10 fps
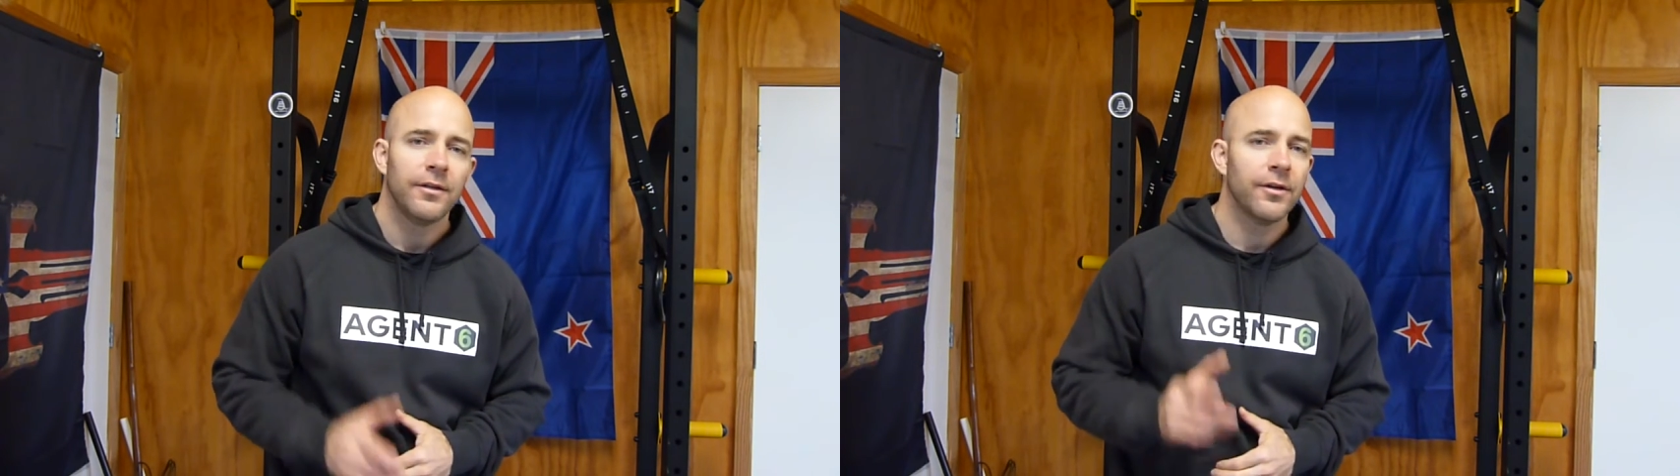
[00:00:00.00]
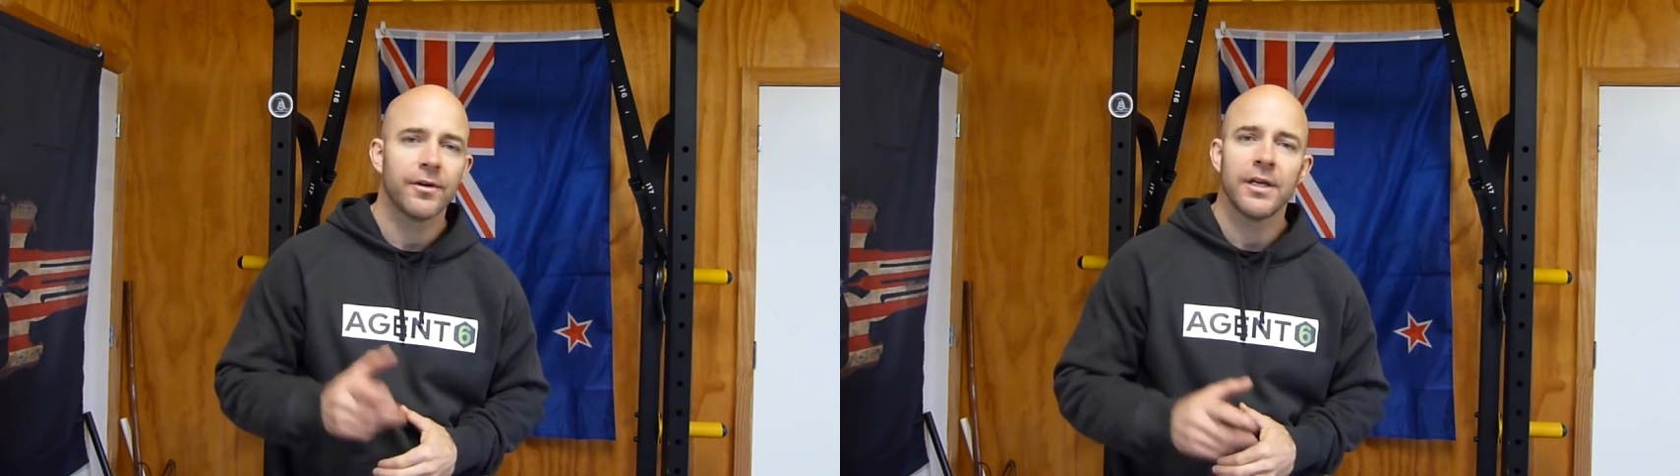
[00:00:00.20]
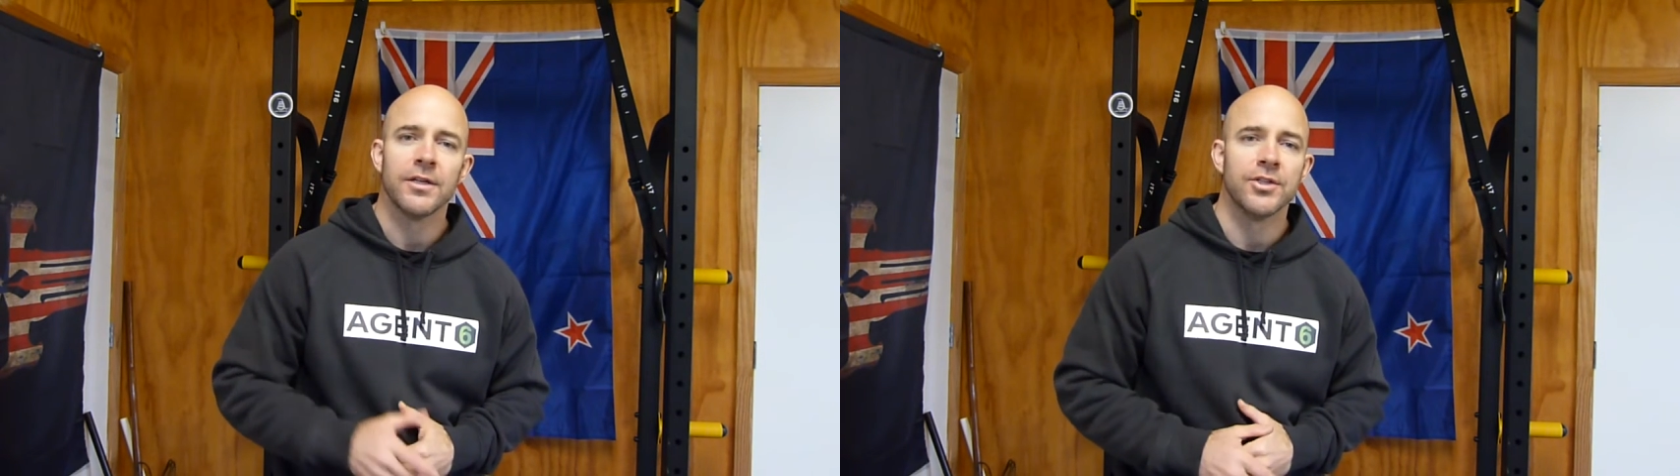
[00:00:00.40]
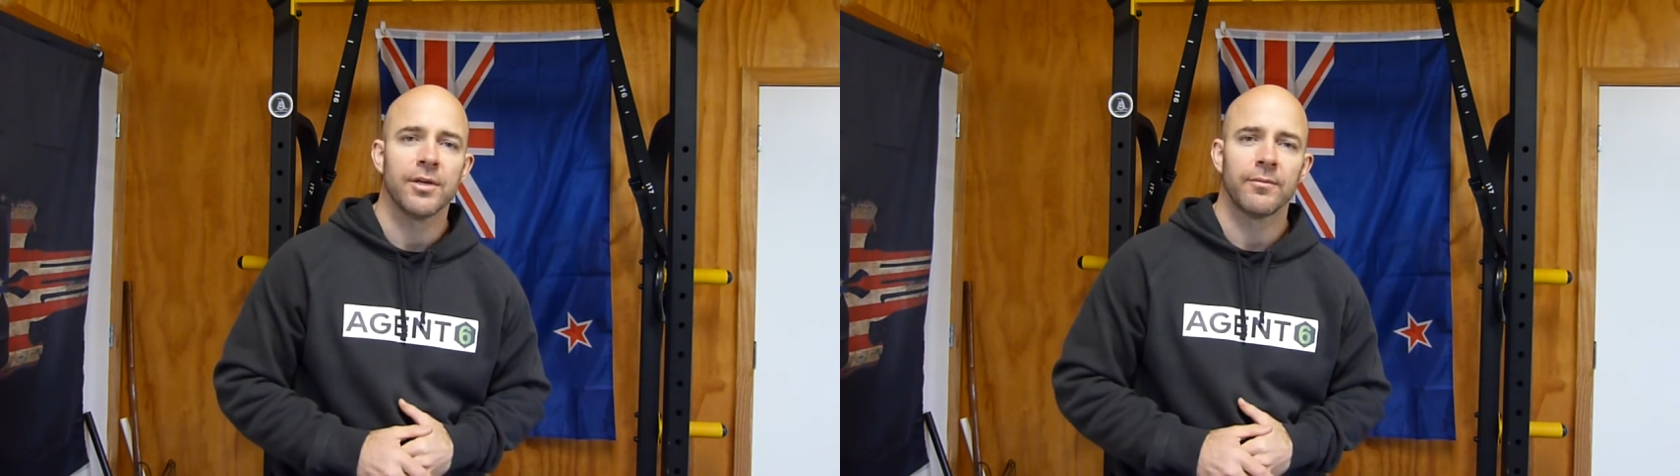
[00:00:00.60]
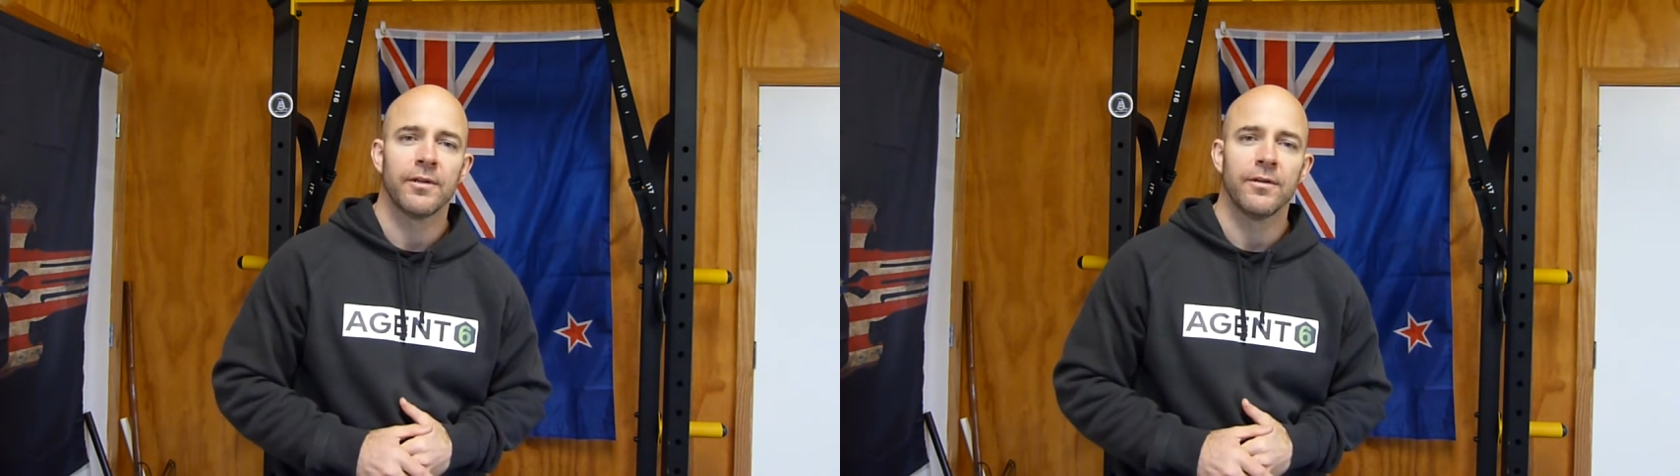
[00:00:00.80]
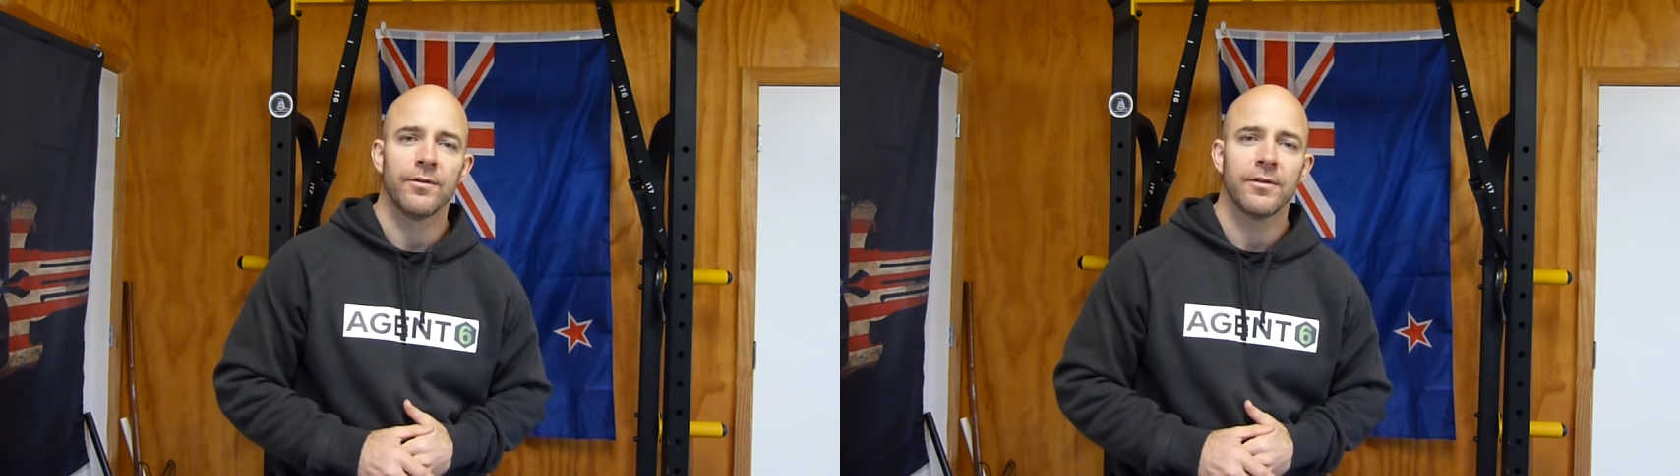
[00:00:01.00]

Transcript: You don't need a gym to do